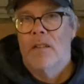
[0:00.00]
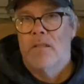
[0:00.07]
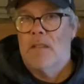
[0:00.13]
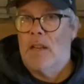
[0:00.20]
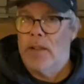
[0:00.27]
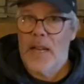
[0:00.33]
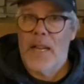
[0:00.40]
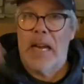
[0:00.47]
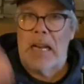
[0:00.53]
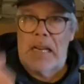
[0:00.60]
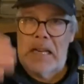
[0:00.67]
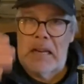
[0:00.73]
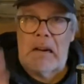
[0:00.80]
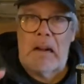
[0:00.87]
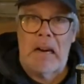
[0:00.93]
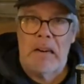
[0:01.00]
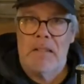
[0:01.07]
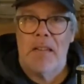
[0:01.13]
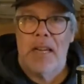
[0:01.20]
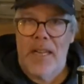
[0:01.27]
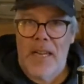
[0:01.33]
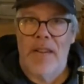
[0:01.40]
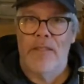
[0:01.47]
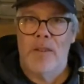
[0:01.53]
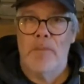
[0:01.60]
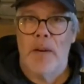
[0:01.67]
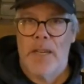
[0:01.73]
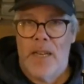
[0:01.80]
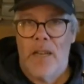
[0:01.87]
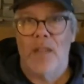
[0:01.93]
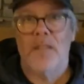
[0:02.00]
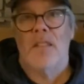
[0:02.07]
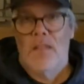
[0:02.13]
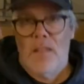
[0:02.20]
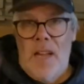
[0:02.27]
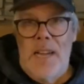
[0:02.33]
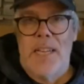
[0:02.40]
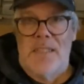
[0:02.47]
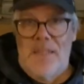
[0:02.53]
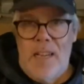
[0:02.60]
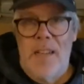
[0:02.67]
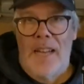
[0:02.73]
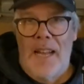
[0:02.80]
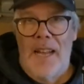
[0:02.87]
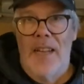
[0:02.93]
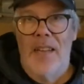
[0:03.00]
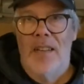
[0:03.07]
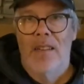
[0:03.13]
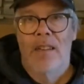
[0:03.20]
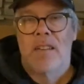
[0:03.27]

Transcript: Now, they got hit hard like everybody else, like today.